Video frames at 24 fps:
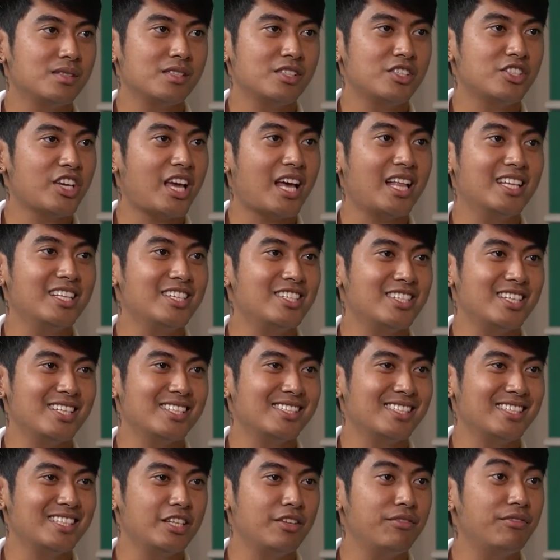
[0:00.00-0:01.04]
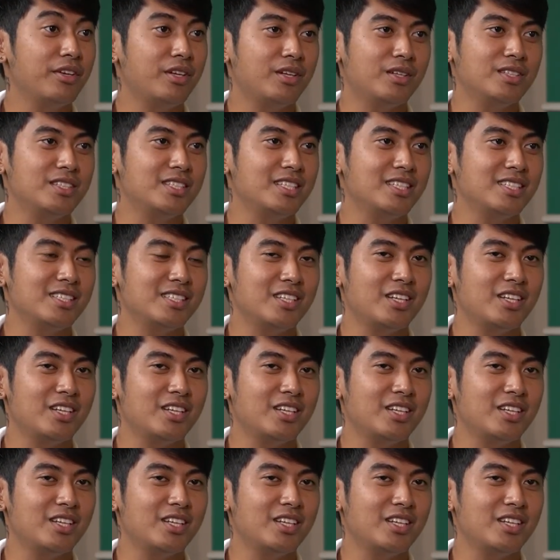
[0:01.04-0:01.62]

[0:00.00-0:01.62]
challenges, and difficulties,